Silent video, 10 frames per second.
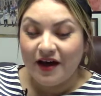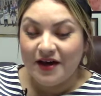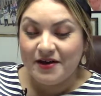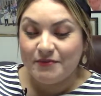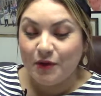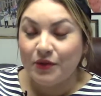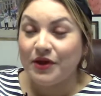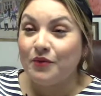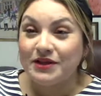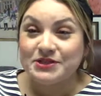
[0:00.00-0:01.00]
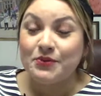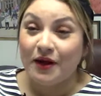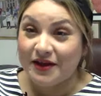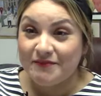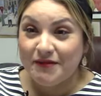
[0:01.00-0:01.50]
um, we want to
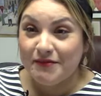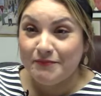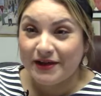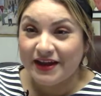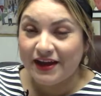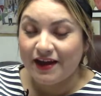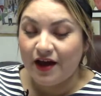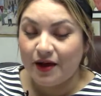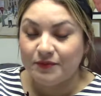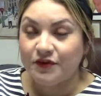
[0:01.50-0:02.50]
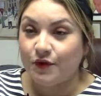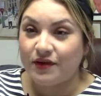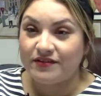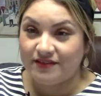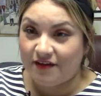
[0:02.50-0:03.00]
welcome everybody um, to
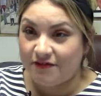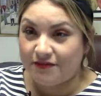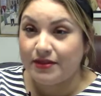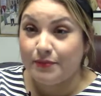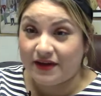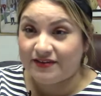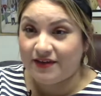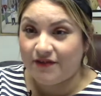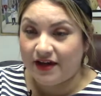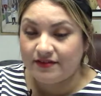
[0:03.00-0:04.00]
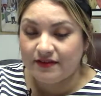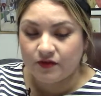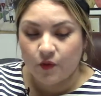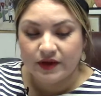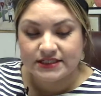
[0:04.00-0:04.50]
our Stuff at the Bus event.
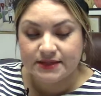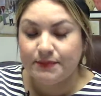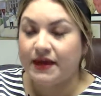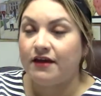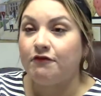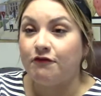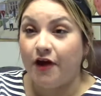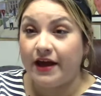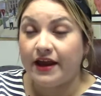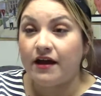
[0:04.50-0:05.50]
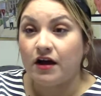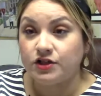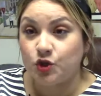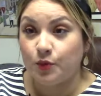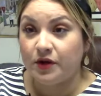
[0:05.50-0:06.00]
It's going to be Friday,
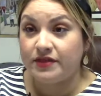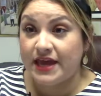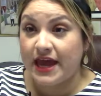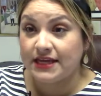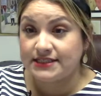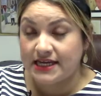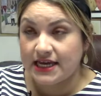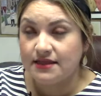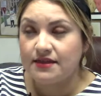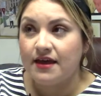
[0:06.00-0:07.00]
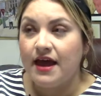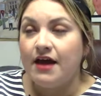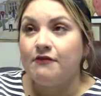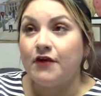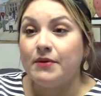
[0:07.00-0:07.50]
October the 18th
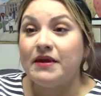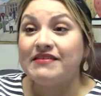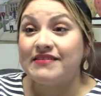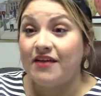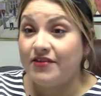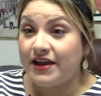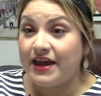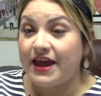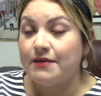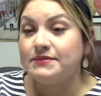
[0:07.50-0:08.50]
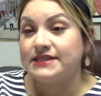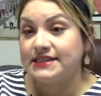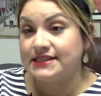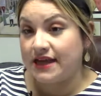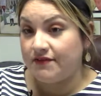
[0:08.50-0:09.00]
from 7 a.m.
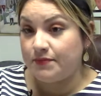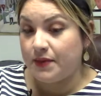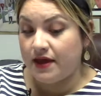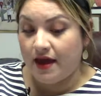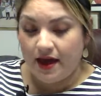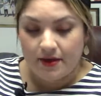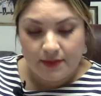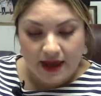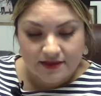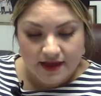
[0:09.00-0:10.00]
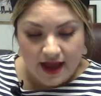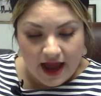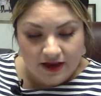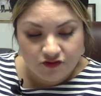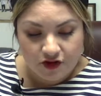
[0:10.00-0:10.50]
to 7 p.m. And the
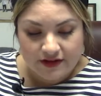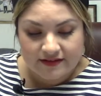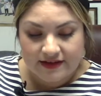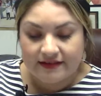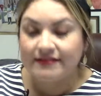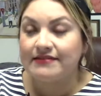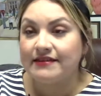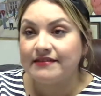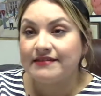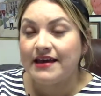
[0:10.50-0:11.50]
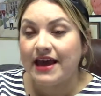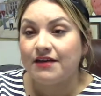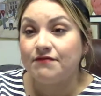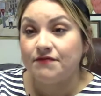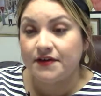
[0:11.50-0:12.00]
address is
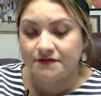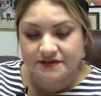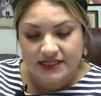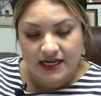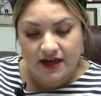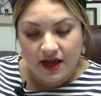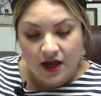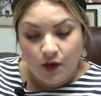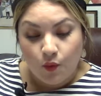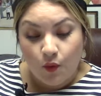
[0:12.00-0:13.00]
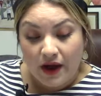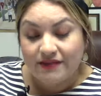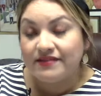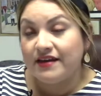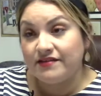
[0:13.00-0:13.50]
6850
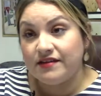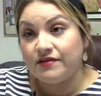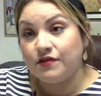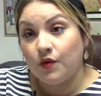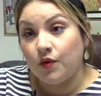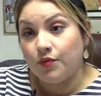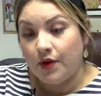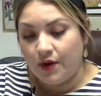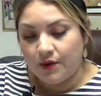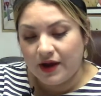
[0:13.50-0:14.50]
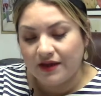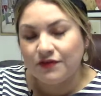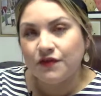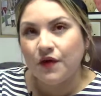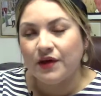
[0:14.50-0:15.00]
West Indian School Road.
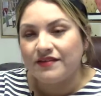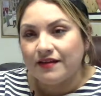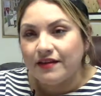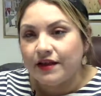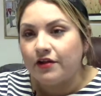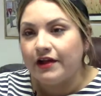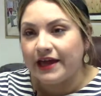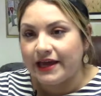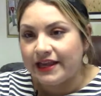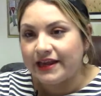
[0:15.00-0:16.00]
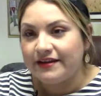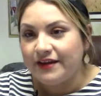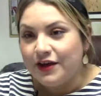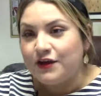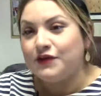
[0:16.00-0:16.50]
And so it's a little hidden,
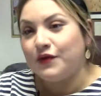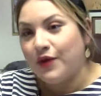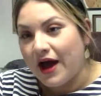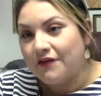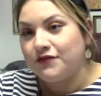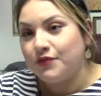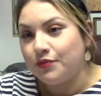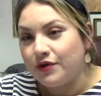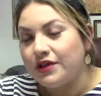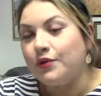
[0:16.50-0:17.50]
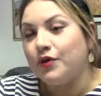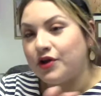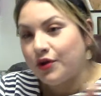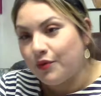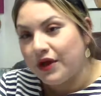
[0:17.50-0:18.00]
so you have to really
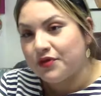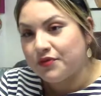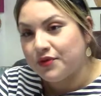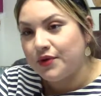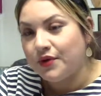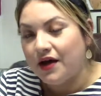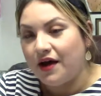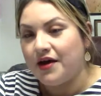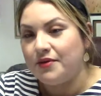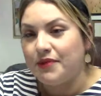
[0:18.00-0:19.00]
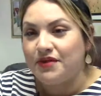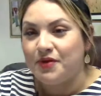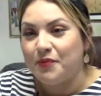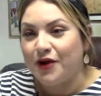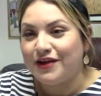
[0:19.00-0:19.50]
work your way through um,
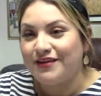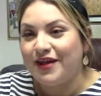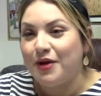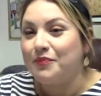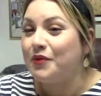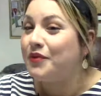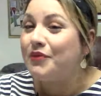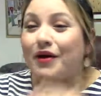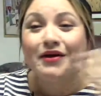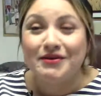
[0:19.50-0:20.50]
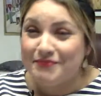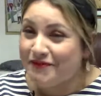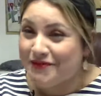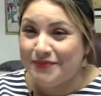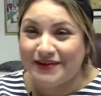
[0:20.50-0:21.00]
the parking lot. But we welcome
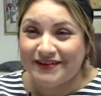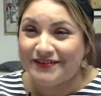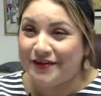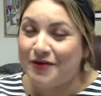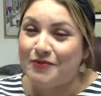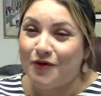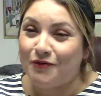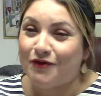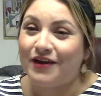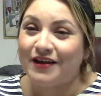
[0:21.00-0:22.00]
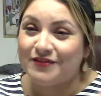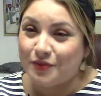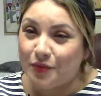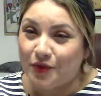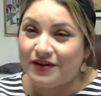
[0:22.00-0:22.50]
everybody to come over and
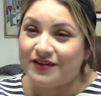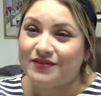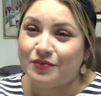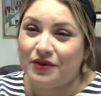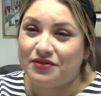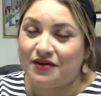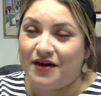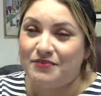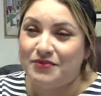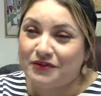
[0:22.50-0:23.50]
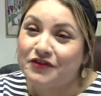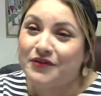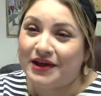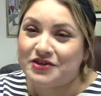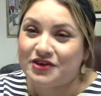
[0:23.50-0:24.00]
support us with um, the
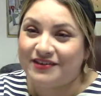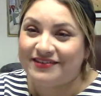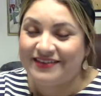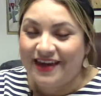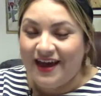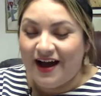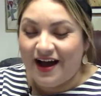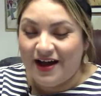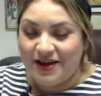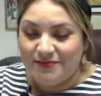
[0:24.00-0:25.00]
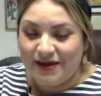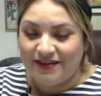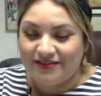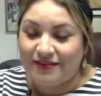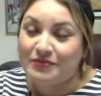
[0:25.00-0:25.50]
donations um,
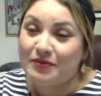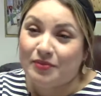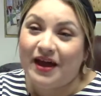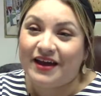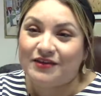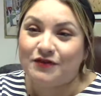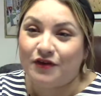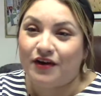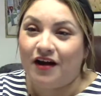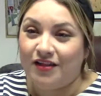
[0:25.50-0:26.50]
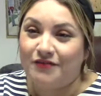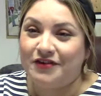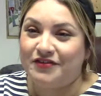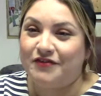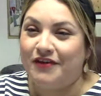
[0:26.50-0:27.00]
and some supplies for all of
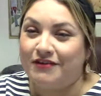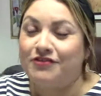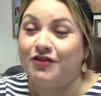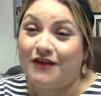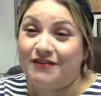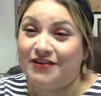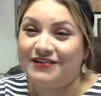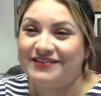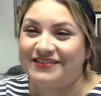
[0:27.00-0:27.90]
our survivors.